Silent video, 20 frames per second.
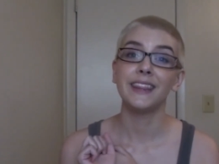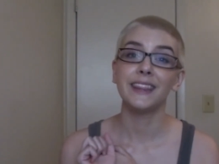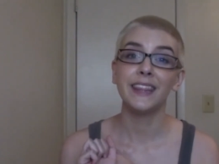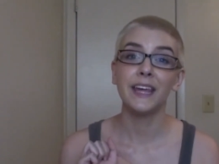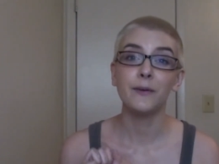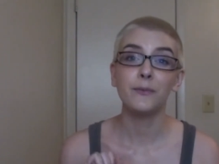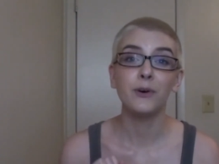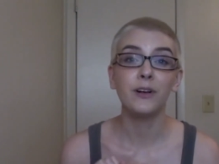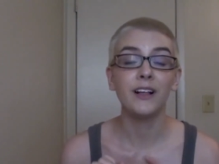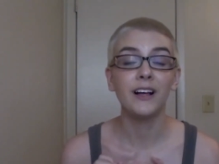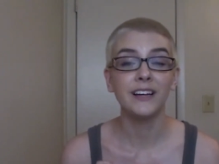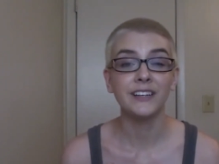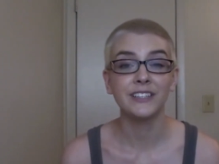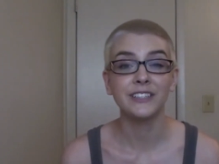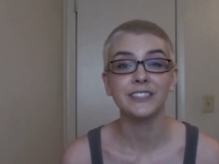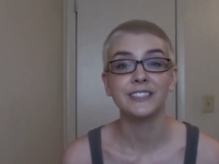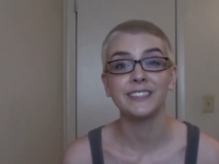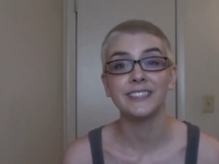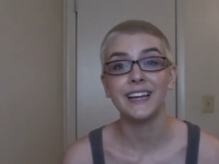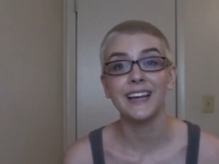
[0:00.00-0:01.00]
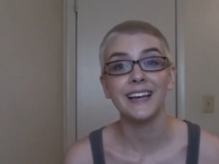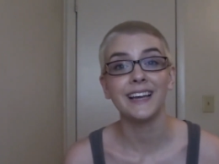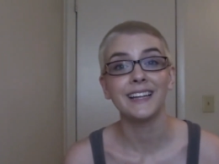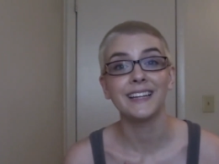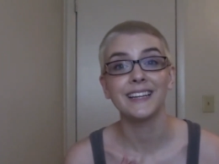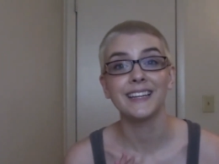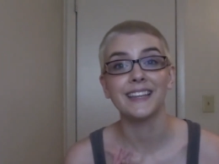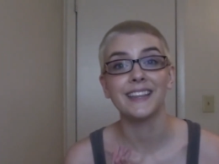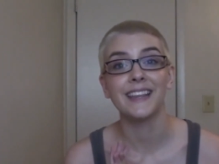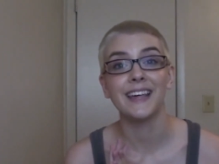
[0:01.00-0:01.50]
they will
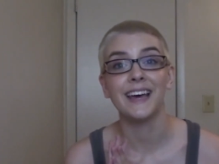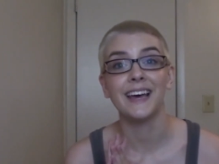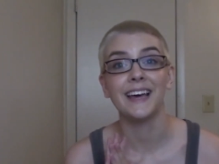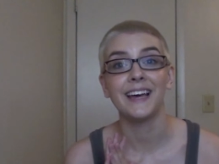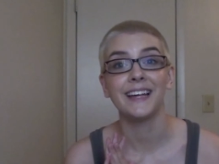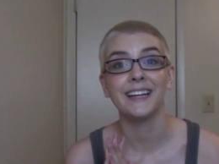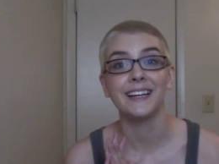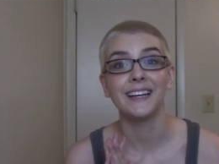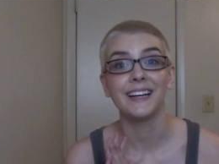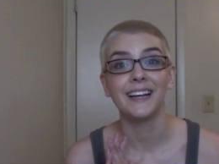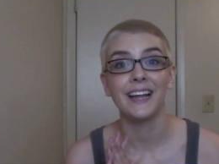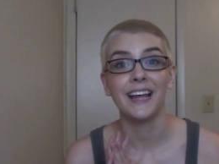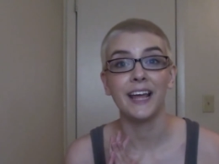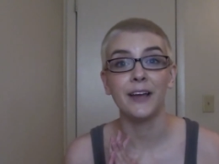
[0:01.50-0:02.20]
understand that